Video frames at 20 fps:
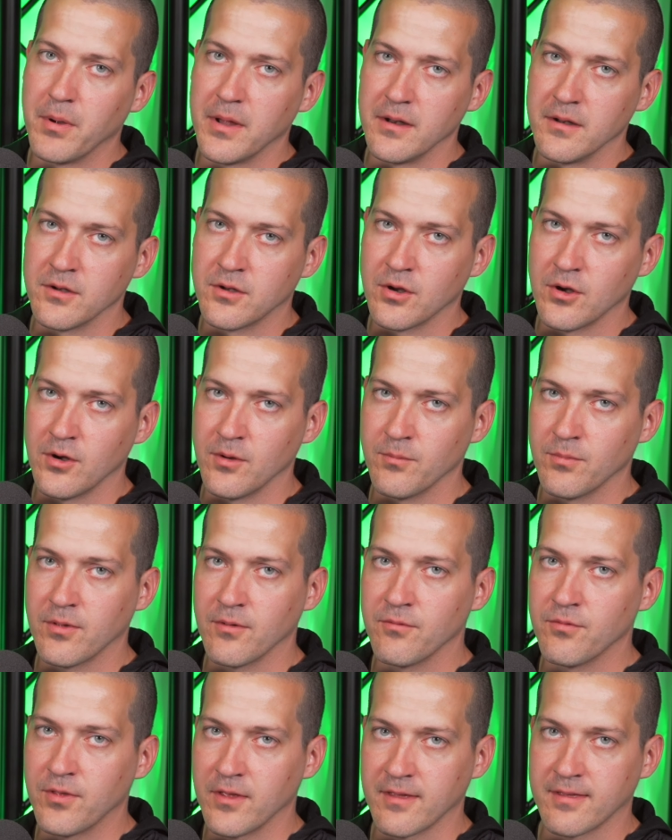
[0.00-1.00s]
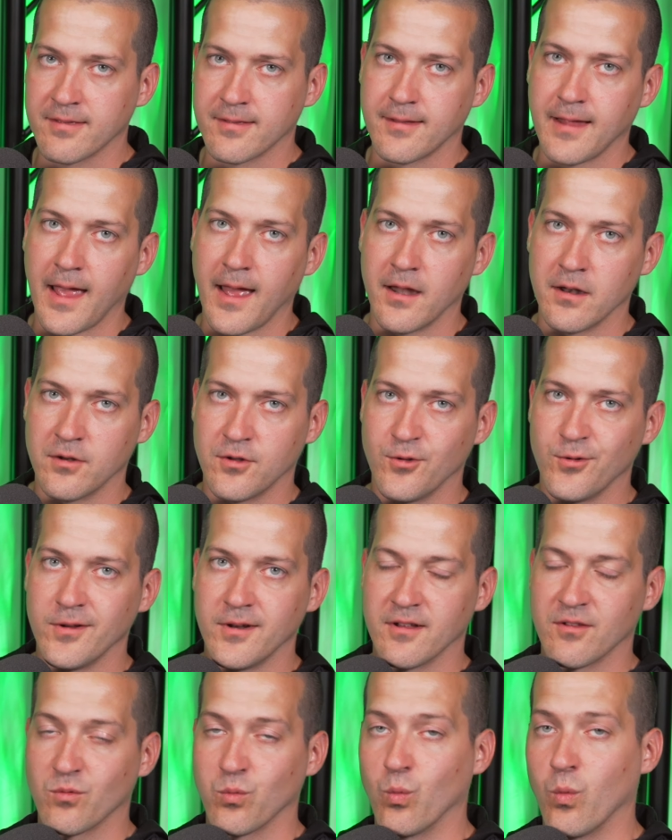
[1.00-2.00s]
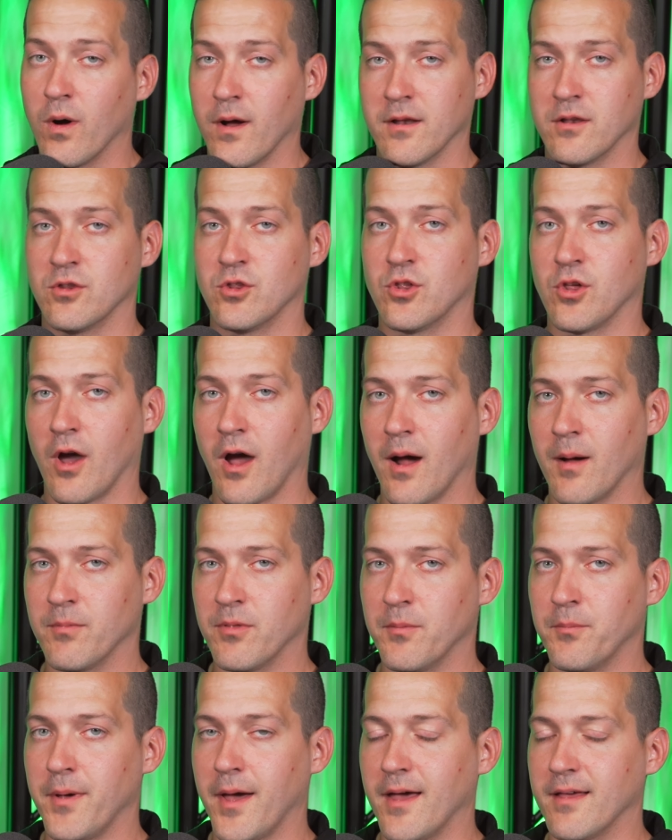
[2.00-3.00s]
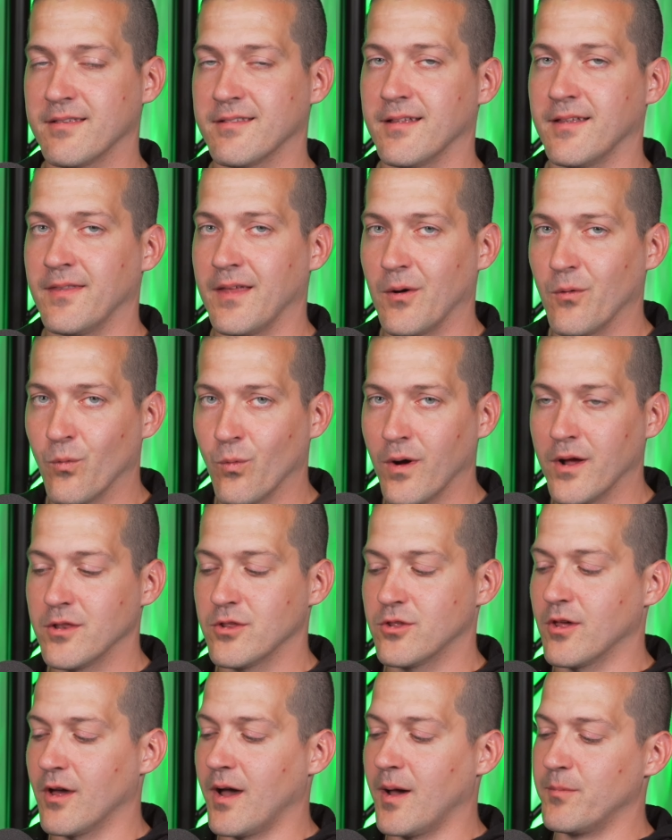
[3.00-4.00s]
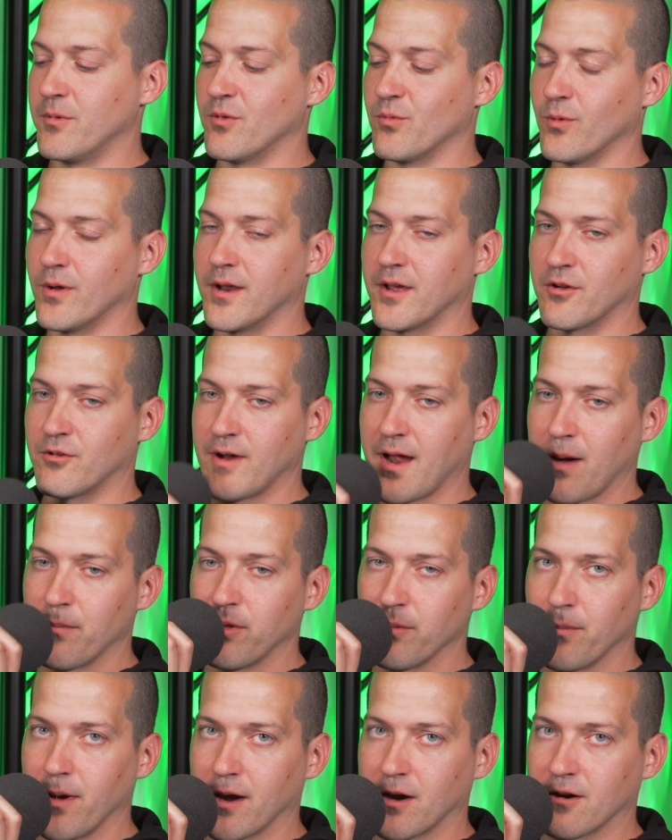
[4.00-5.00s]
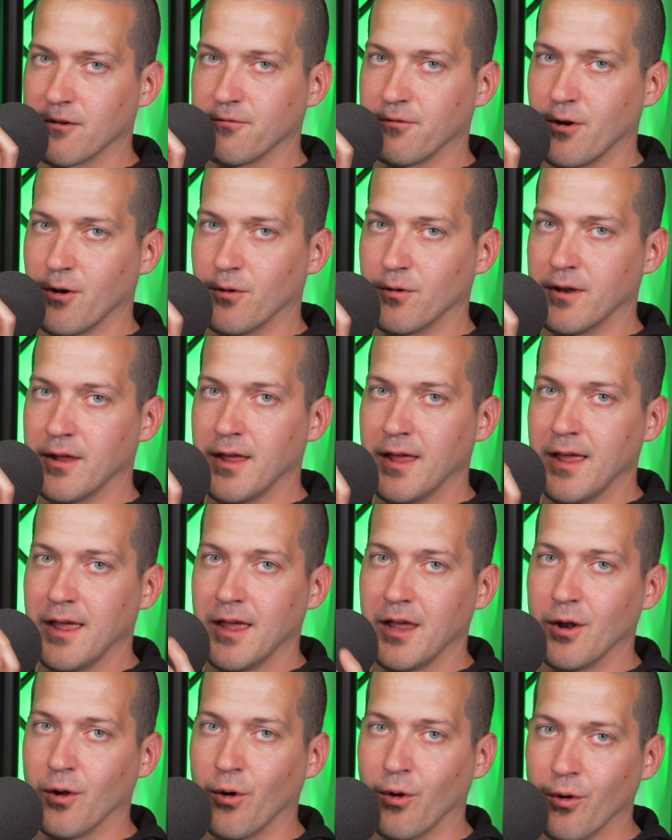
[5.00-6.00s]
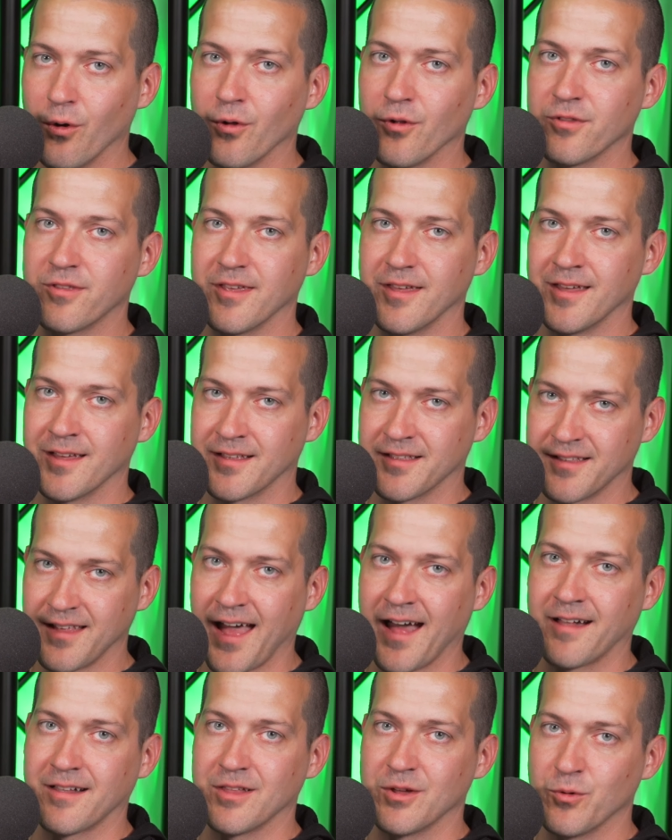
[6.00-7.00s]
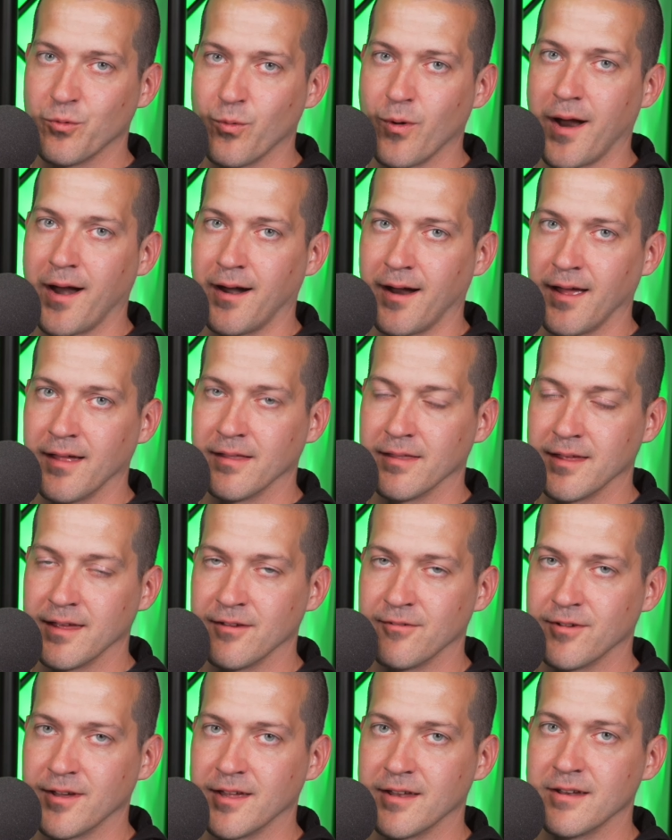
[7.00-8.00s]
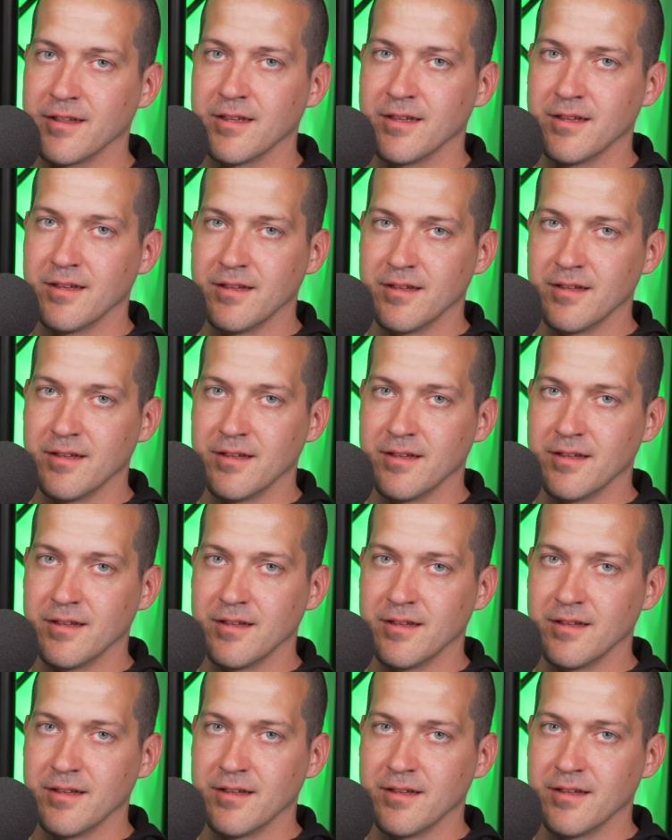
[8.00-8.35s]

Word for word: but in terms of this stand doing its one job the best, and that one job is when I grab the microphone, it holds exactly where I leave it